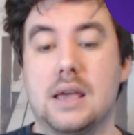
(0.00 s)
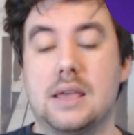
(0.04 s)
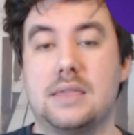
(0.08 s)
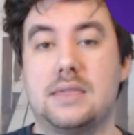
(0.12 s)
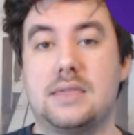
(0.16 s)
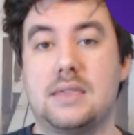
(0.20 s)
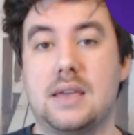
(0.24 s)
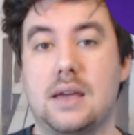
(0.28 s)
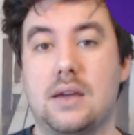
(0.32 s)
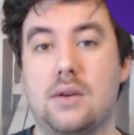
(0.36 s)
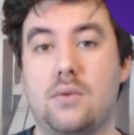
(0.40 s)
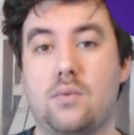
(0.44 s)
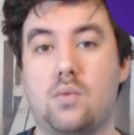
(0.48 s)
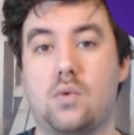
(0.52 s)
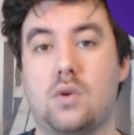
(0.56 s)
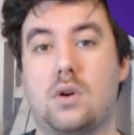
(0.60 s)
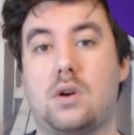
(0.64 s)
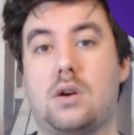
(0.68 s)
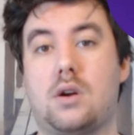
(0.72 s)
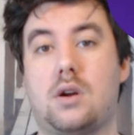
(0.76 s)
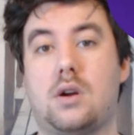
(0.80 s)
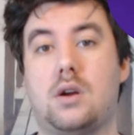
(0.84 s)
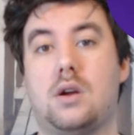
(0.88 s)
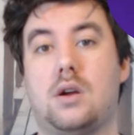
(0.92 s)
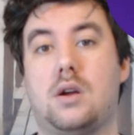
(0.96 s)
They
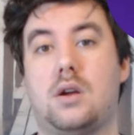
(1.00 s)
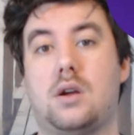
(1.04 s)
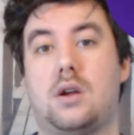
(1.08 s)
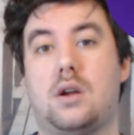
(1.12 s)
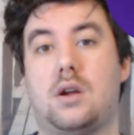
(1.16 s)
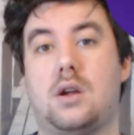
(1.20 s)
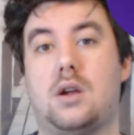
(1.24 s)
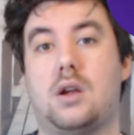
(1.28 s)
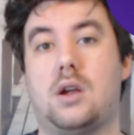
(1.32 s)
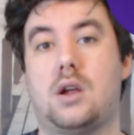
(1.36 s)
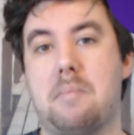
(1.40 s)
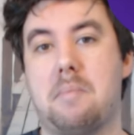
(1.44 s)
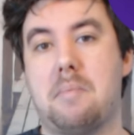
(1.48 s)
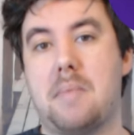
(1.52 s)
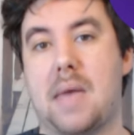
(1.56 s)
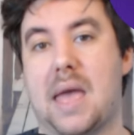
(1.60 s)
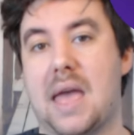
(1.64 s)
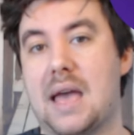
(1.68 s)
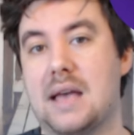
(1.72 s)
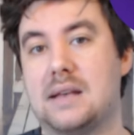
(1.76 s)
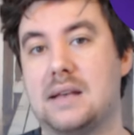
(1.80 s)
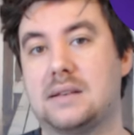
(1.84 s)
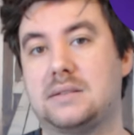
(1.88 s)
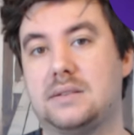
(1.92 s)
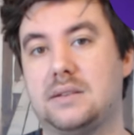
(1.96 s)
were
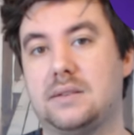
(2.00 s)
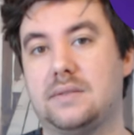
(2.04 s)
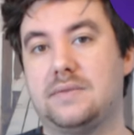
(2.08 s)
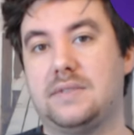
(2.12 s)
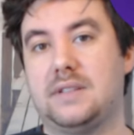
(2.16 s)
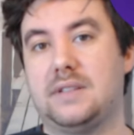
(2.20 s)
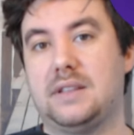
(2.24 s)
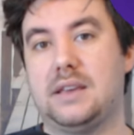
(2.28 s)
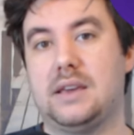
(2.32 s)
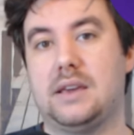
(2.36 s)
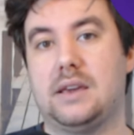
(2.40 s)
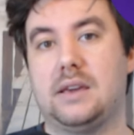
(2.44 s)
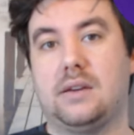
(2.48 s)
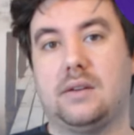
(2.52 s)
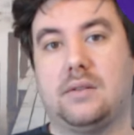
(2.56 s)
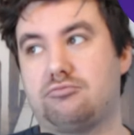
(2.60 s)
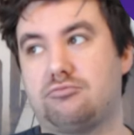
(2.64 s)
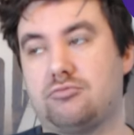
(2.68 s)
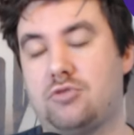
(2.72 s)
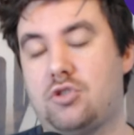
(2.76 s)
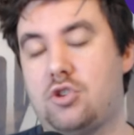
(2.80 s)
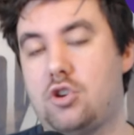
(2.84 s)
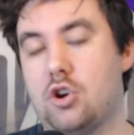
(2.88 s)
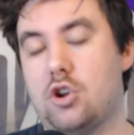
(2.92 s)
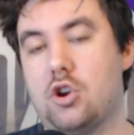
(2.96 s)
massively
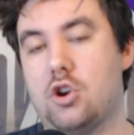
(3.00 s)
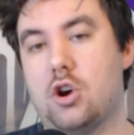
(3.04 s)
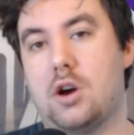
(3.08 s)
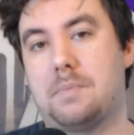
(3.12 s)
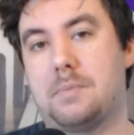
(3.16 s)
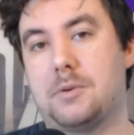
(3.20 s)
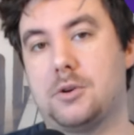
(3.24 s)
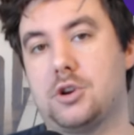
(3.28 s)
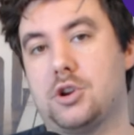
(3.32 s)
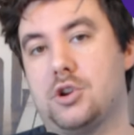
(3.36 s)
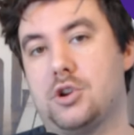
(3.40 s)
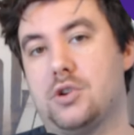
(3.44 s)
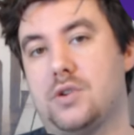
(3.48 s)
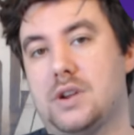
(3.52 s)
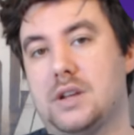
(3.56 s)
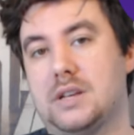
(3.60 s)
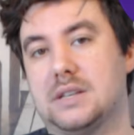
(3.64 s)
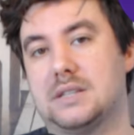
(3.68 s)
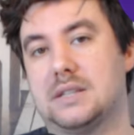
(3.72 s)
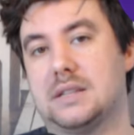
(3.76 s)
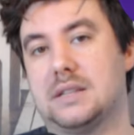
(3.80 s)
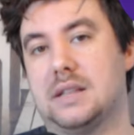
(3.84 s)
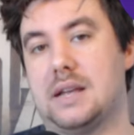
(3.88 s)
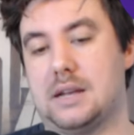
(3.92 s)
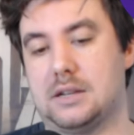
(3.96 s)
good
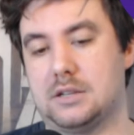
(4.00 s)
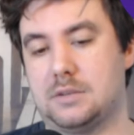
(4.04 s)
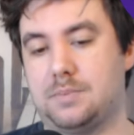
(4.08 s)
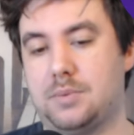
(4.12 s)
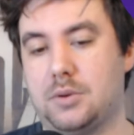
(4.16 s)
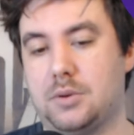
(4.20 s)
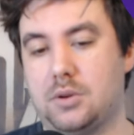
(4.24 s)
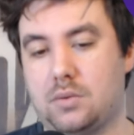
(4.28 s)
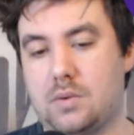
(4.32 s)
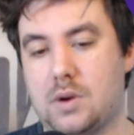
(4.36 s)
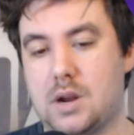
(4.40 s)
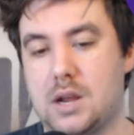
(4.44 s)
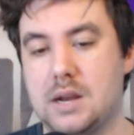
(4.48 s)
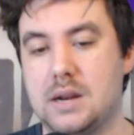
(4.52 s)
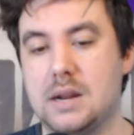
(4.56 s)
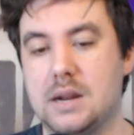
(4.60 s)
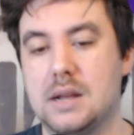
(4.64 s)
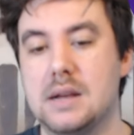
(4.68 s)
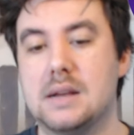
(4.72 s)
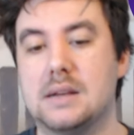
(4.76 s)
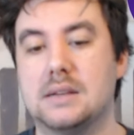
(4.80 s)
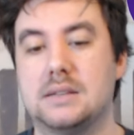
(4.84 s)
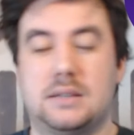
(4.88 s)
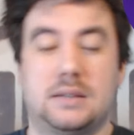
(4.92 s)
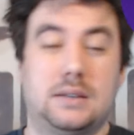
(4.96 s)
opportunities in the last bull run.
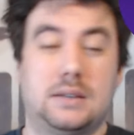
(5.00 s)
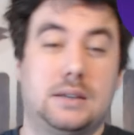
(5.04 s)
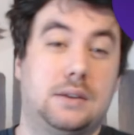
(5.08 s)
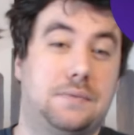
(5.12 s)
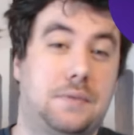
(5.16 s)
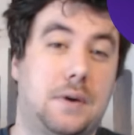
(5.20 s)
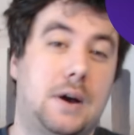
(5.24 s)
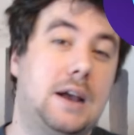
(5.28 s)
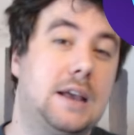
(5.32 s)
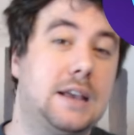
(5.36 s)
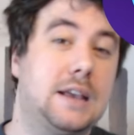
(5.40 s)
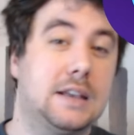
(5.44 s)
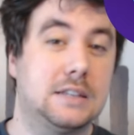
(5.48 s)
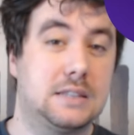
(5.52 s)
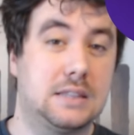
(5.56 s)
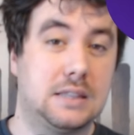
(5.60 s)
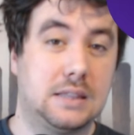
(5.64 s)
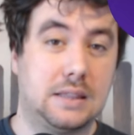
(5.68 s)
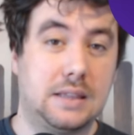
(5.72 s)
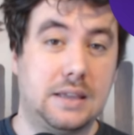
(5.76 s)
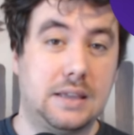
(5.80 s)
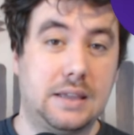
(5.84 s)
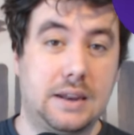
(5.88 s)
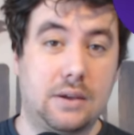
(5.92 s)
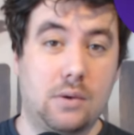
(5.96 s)
Seedify is the
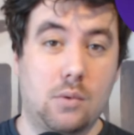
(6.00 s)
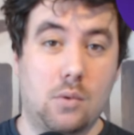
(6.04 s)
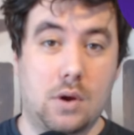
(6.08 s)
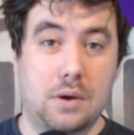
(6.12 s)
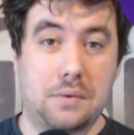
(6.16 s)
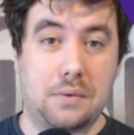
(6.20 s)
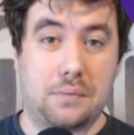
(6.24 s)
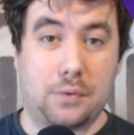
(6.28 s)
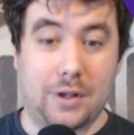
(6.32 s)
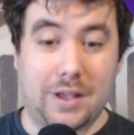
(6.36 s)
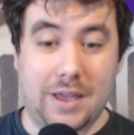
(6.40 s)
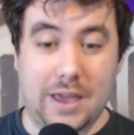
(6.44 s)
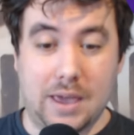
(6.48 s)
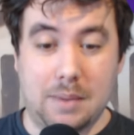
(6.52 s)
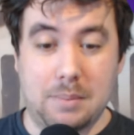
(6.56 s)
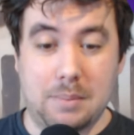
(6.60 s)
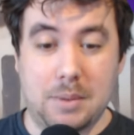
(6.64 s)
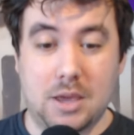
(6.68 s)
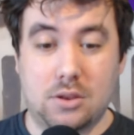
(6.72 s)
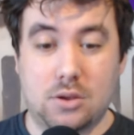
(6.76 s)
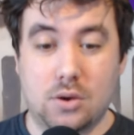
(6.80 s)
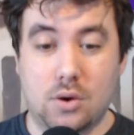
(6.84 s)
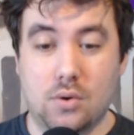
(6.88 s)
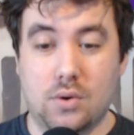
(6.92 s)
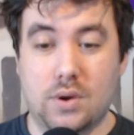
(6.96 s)
leading one for
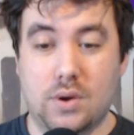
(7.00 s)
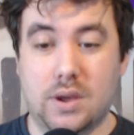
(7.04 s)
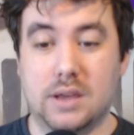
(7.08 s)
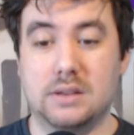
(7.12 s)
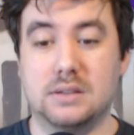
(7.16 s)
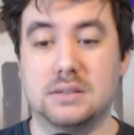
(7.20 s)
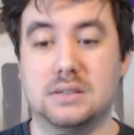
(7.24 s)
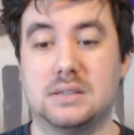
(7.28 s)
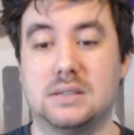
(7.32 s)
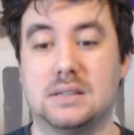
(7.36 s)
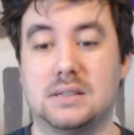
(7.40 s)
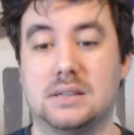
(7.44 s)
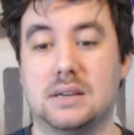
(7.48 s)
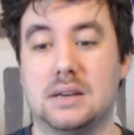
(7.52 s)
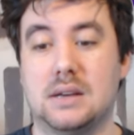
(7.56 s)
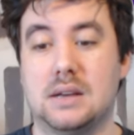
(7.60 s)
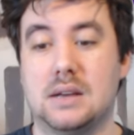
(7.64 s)
gaming tokens.